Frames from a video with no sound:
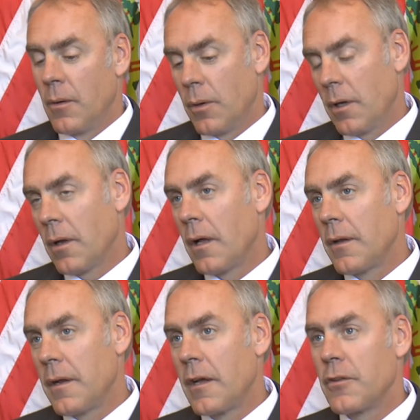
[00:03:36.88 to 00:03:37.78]
Well, on
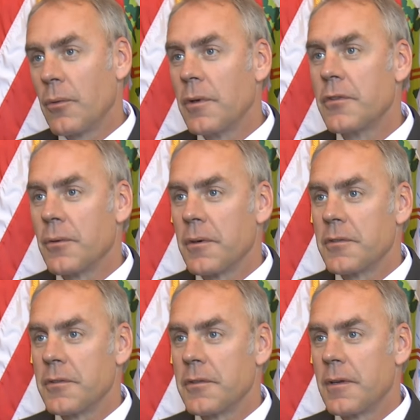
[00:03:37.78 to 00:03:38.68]
the natural
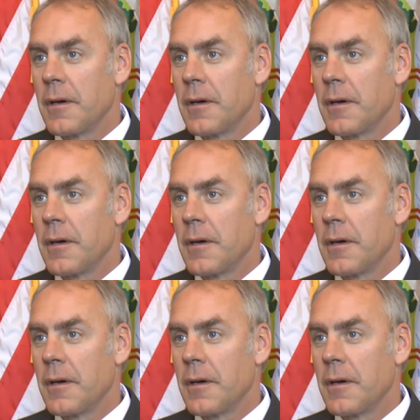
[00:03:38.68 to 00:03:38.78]
resources,